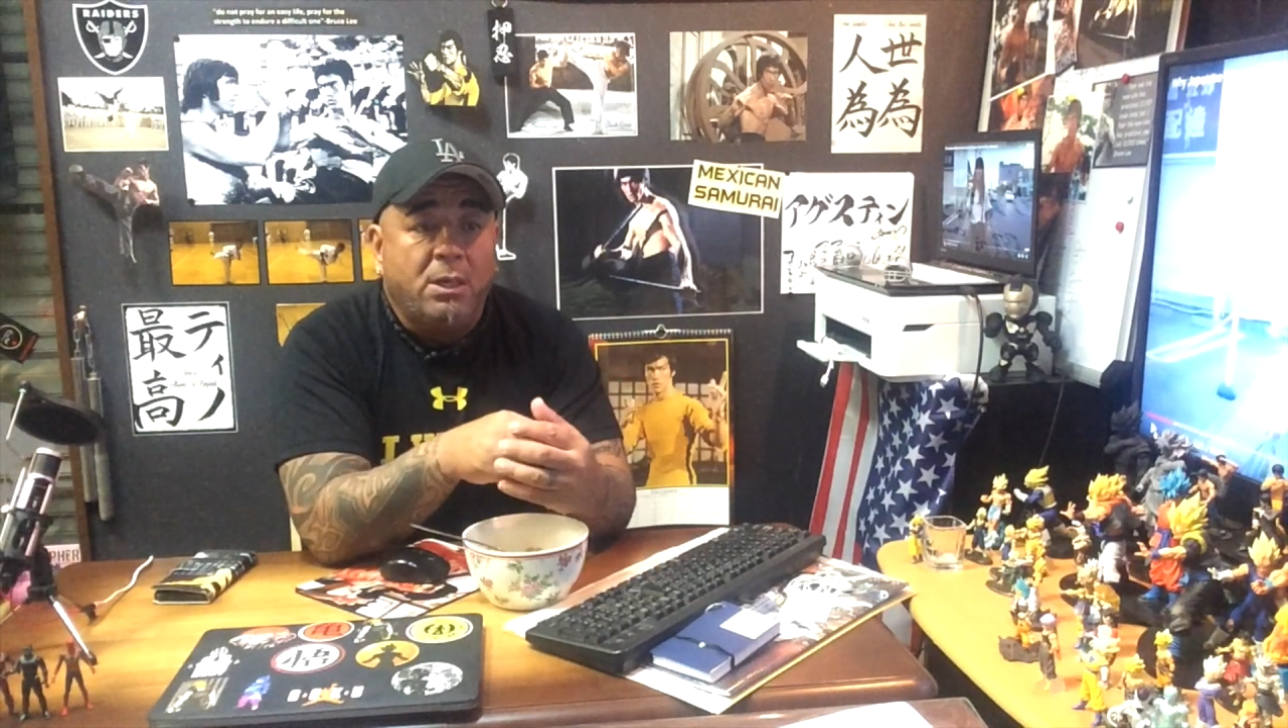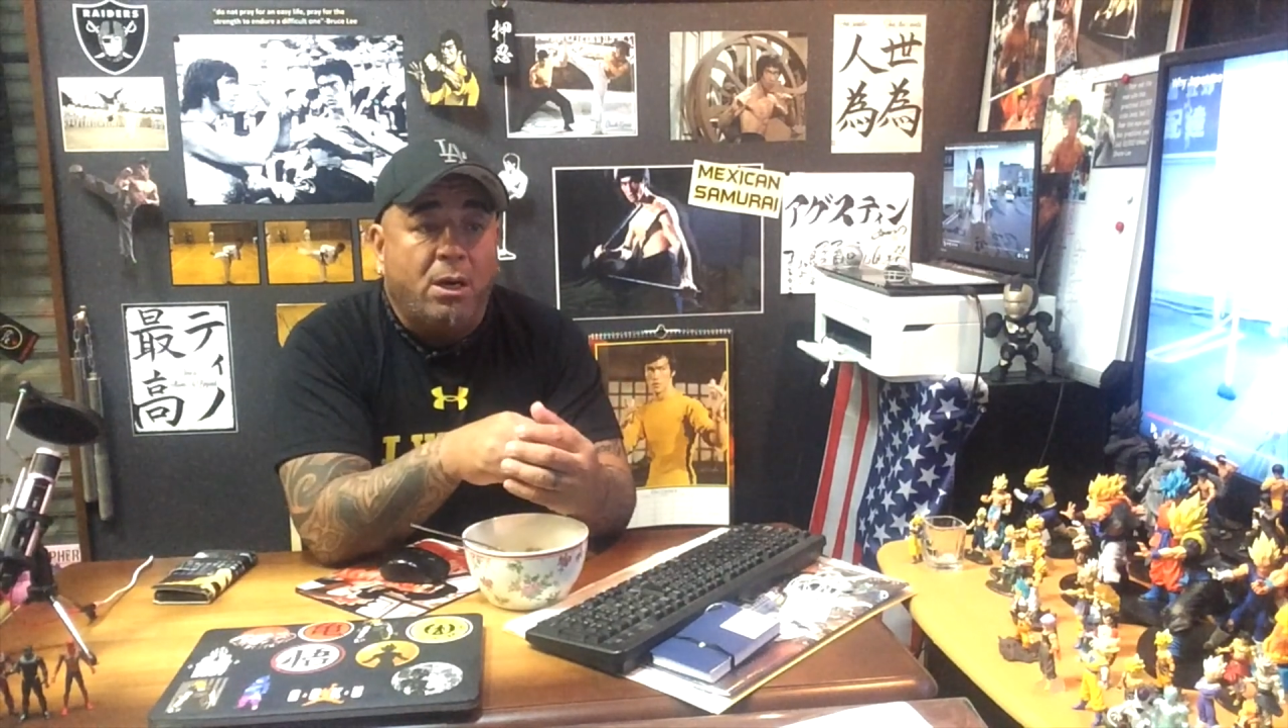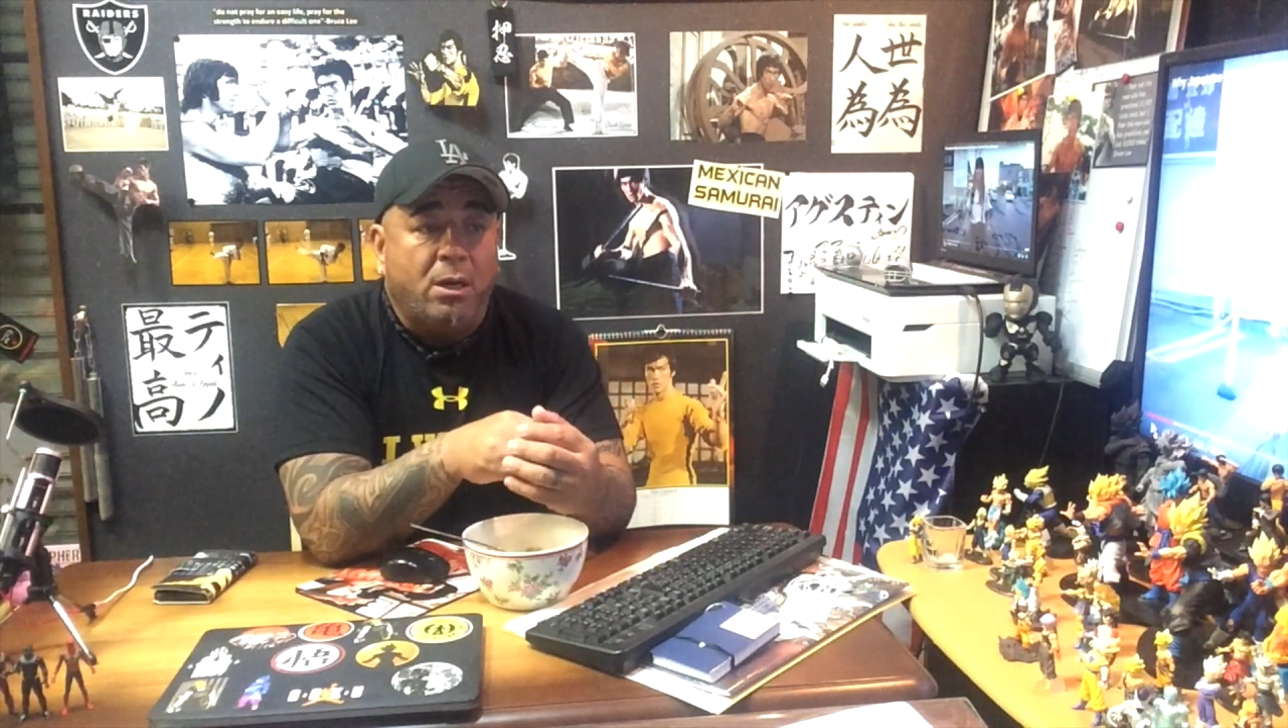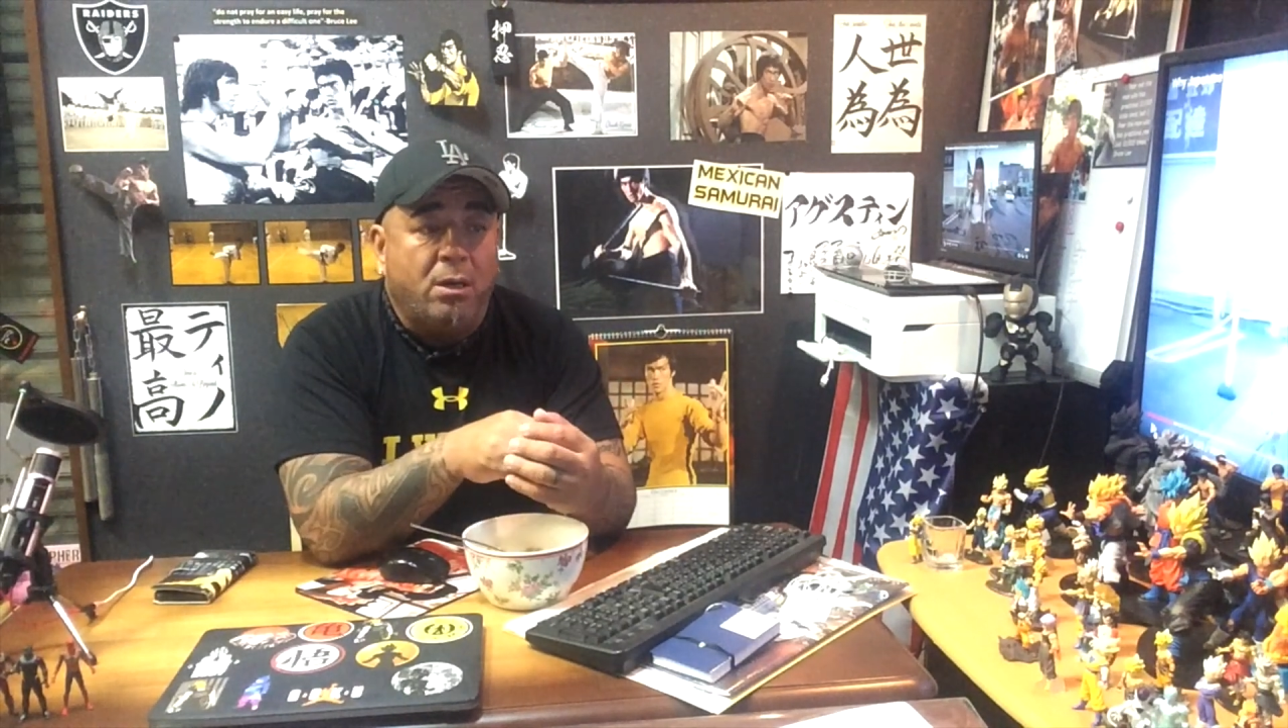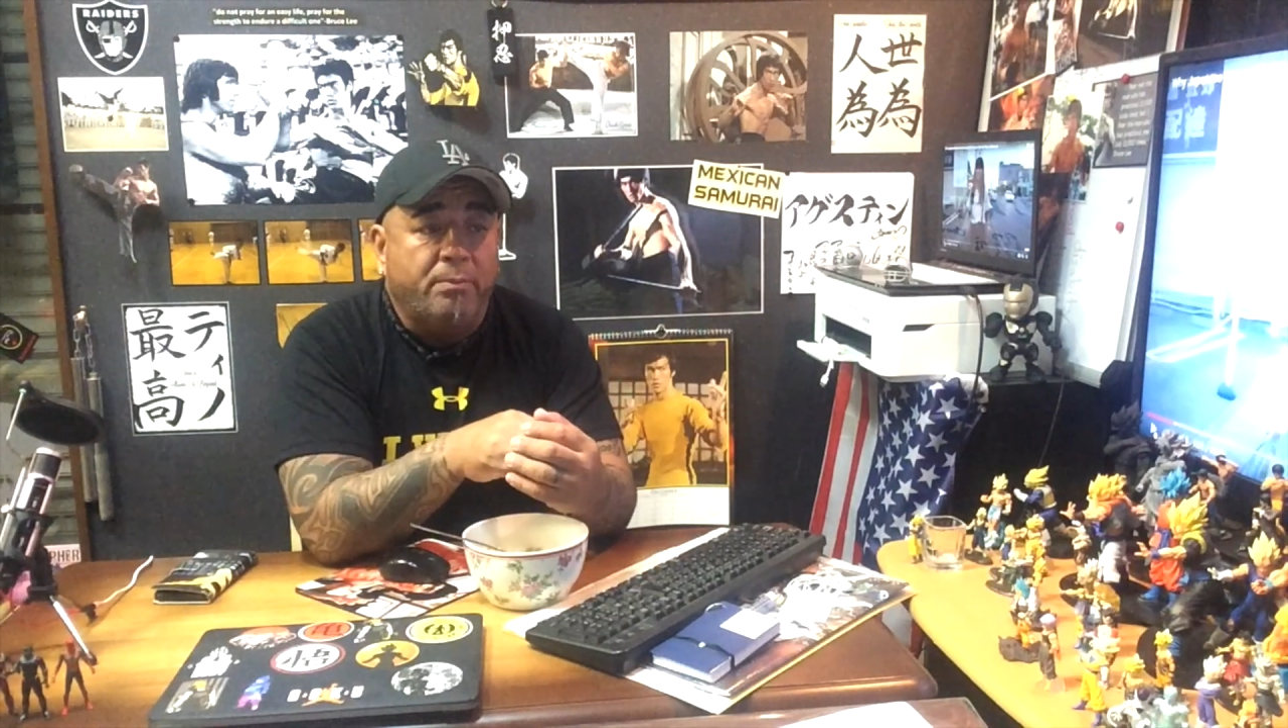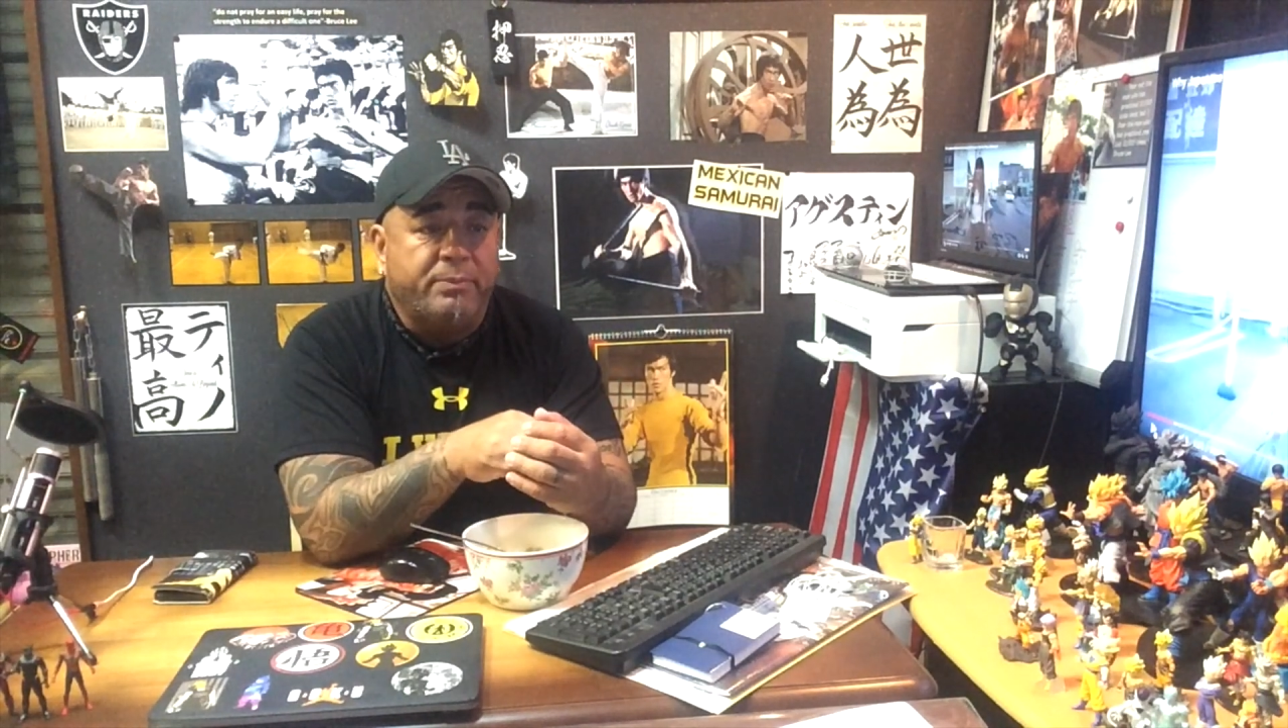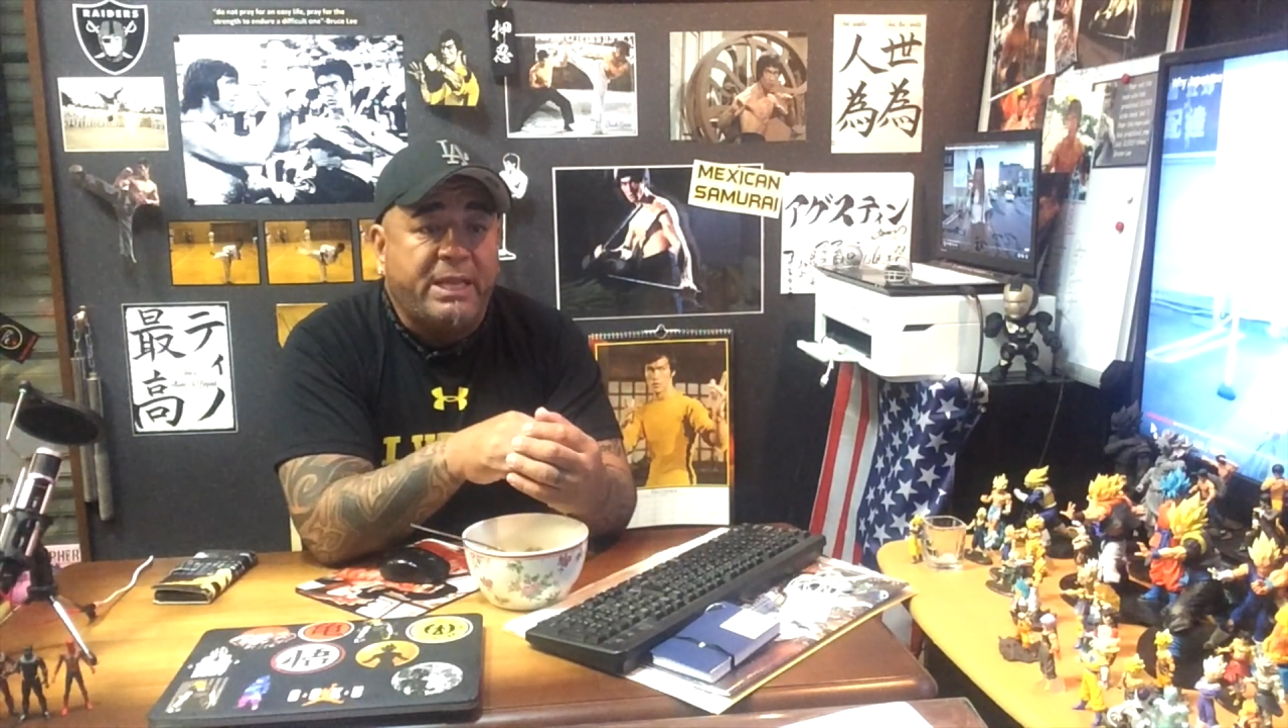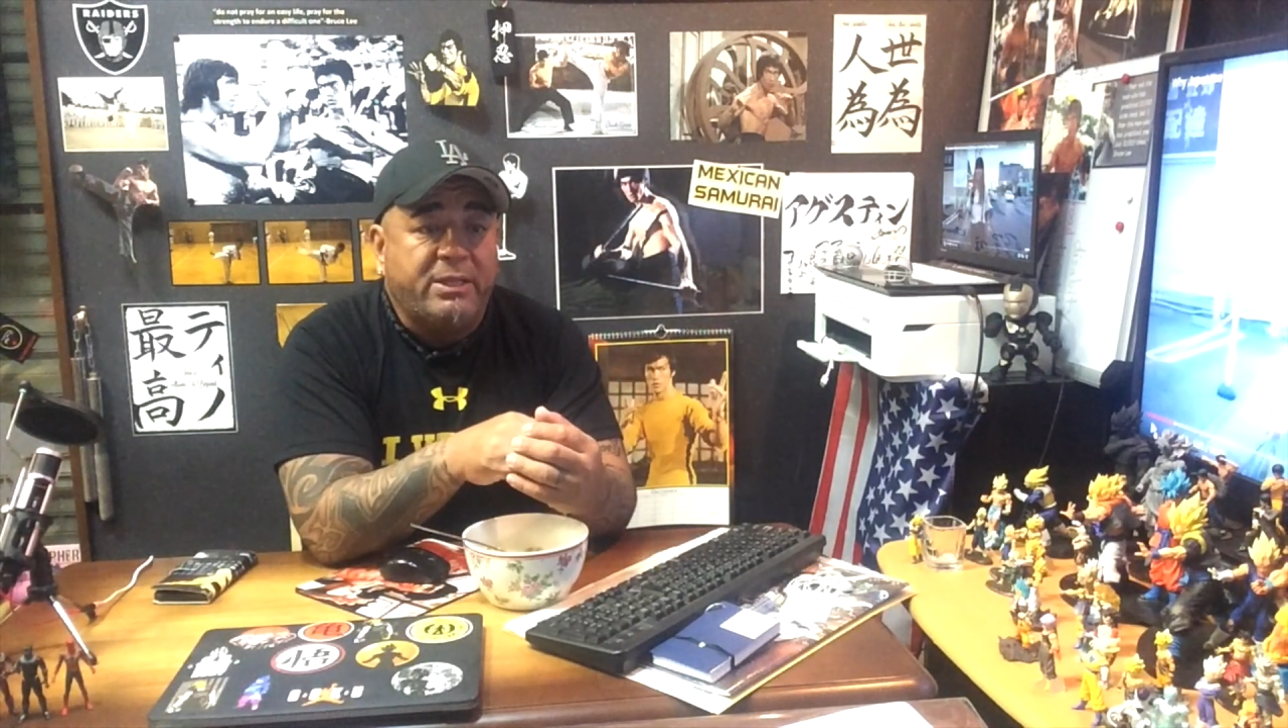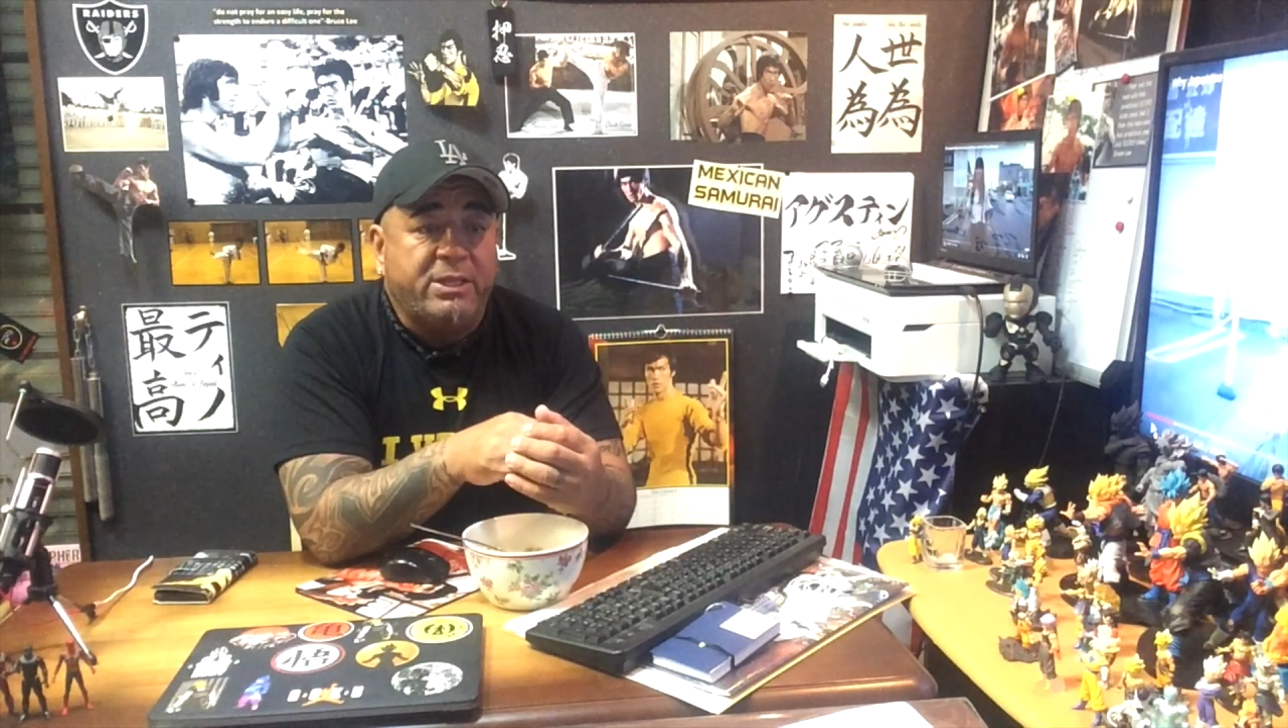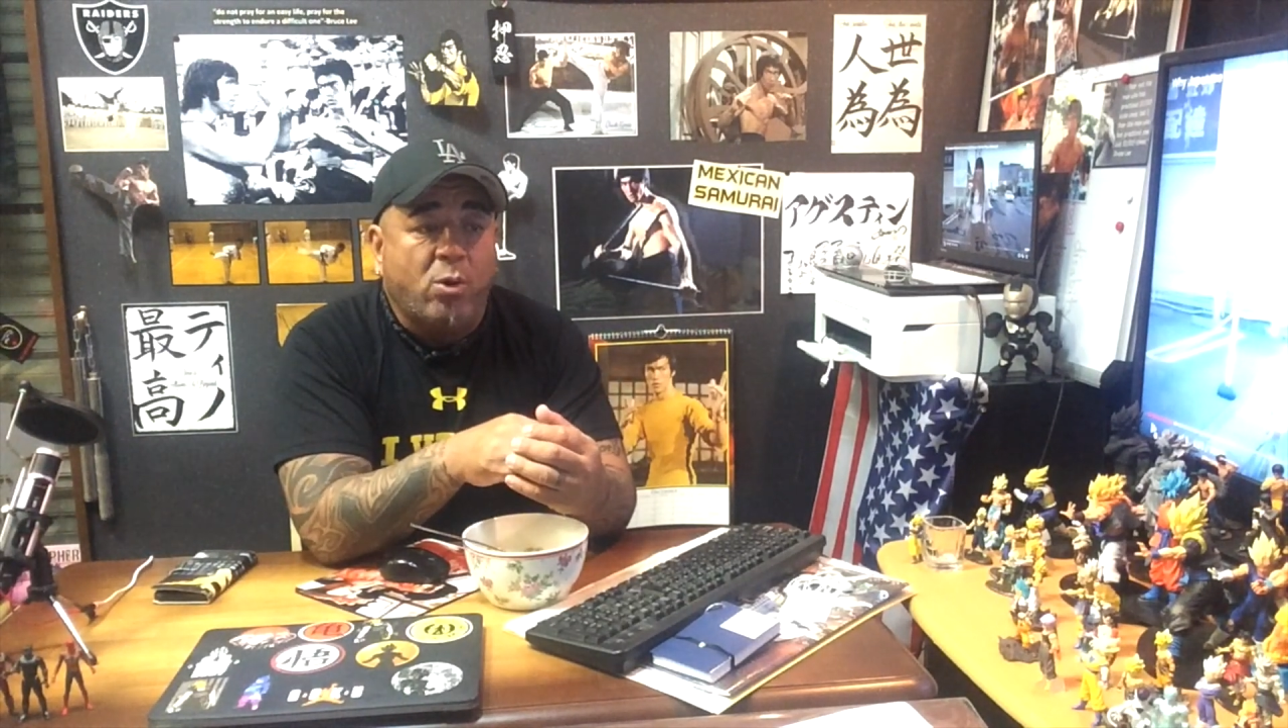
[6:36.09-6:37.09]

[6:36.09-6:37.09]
the